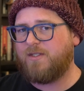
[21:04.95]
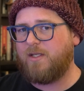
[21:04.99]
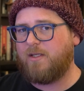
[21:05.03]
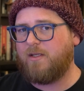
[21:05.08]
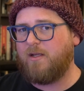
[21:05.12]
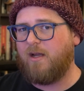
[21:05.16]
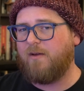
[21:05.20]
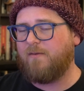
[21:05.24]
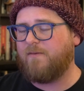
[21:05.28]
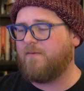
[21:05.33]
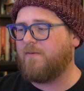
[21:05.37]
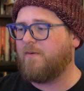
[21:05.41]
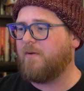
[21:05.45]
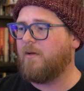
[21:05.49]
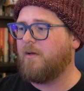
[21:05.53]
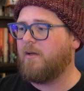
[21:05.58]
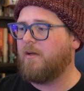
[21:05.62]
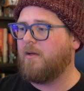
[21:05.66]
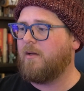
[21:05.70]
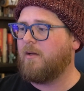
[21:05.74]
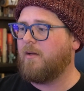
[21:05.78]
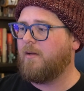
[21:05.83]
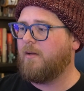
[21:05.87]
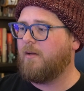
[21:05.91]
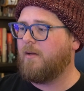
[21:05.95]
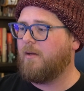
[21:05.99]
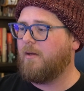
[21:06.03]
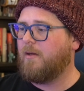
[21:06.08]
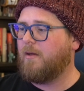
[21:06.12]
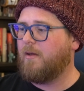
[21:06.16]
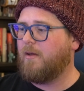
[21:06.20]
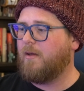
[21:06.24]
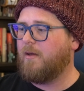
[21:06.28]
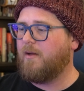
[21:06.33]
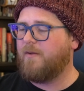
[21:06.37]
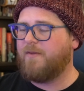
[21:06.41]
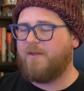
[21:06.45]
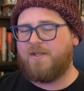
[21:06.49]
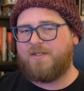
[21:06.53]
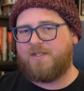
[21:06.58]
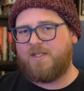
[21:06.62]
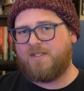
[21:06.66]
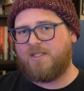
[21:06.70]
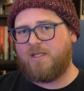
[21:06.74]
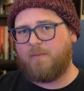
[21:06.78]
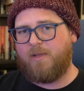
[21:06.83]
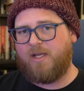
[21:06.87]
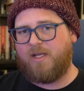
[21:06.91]
enough. This
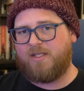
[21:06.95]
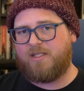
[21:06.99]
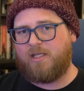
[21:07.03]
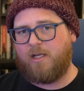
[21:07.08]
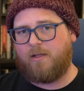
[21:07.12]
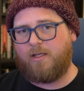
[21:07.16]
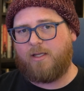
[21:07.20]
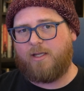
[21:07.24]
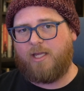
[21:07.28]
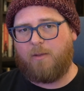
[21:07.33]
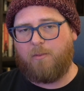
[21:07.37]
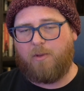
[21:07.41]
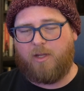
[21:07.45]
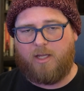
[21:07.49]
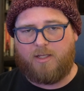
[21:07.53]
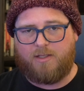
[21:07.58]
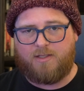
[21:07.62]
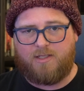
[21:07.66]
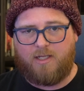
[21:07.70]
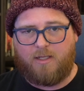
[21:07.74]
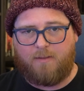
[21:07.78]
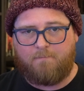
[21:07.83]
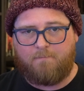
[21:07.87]
is the best sounding gaming headset.